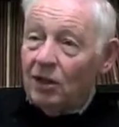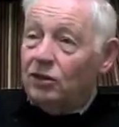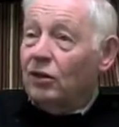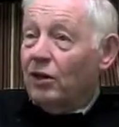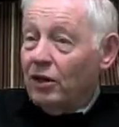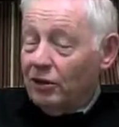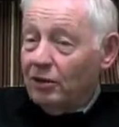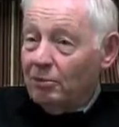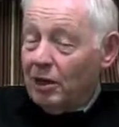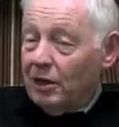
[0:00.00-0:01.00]
So they earn
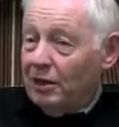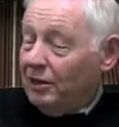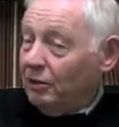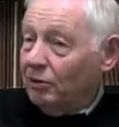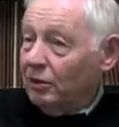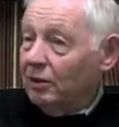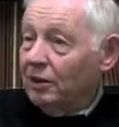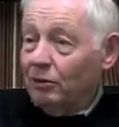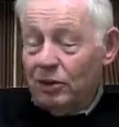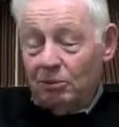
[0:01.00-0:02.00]
the money. There
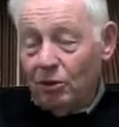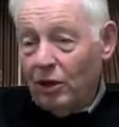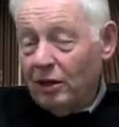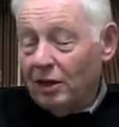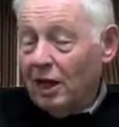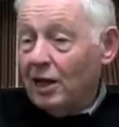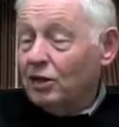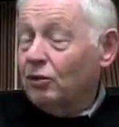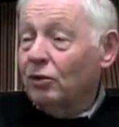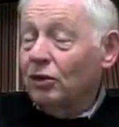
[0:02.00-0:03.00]
was a boy on the
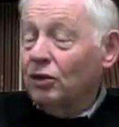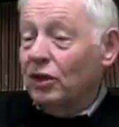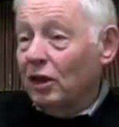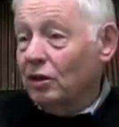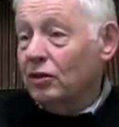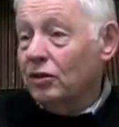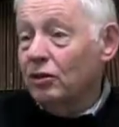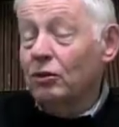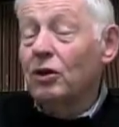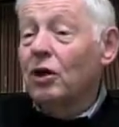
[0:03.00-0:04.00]
last tour, a cellist,
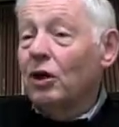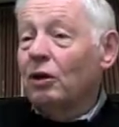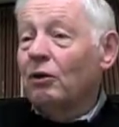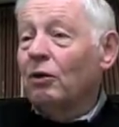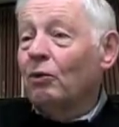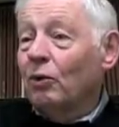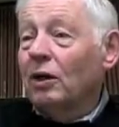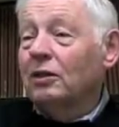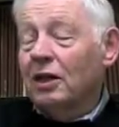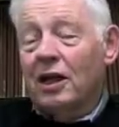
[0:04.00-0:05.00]
who
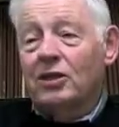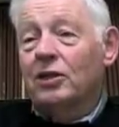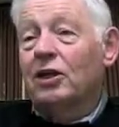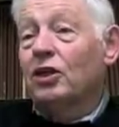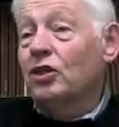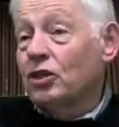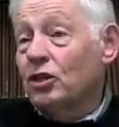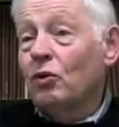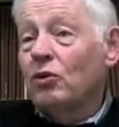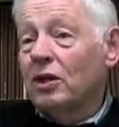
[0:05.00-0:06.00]
worked as a
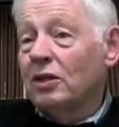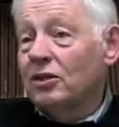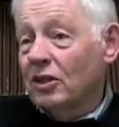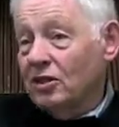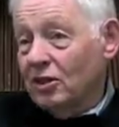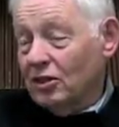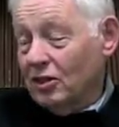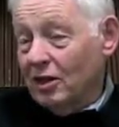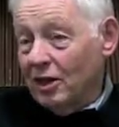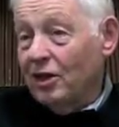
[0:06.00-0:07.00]
custodian's
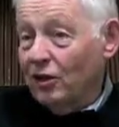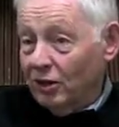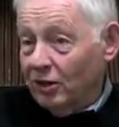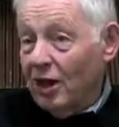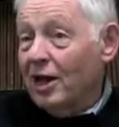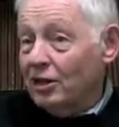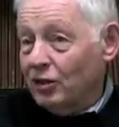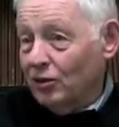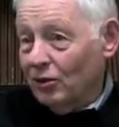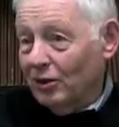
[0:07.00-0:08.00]
assistant here at the high
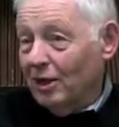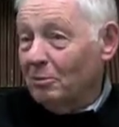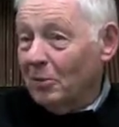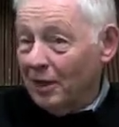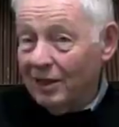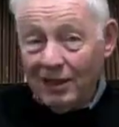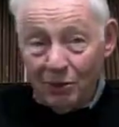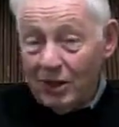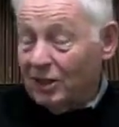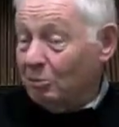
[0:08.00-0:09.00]
school
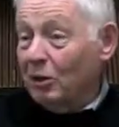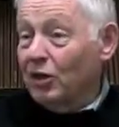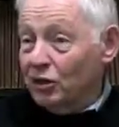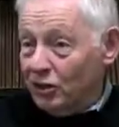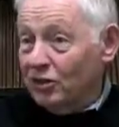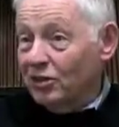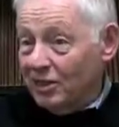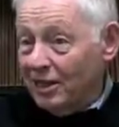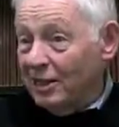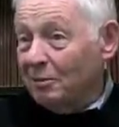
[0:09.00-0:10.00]
when his peers could
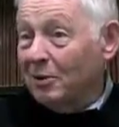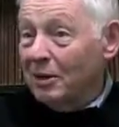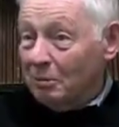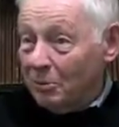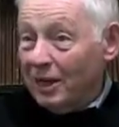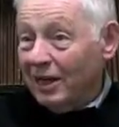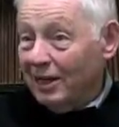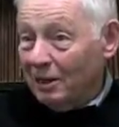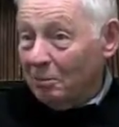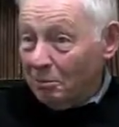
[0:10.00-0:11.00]
see him
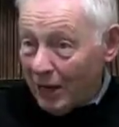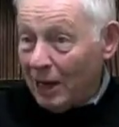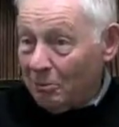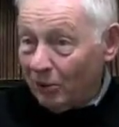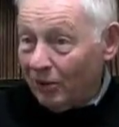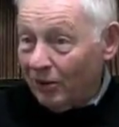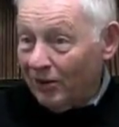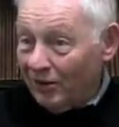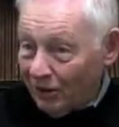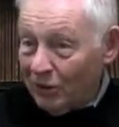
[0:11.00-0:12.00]
picking up paper
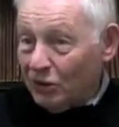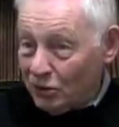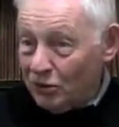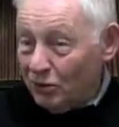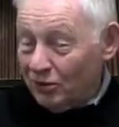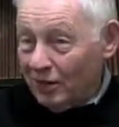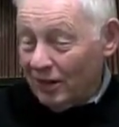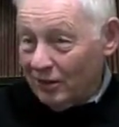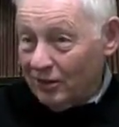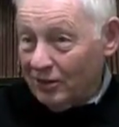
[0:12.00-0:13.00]
on the school
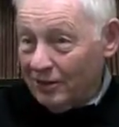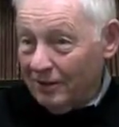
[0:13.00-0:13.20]
grounds.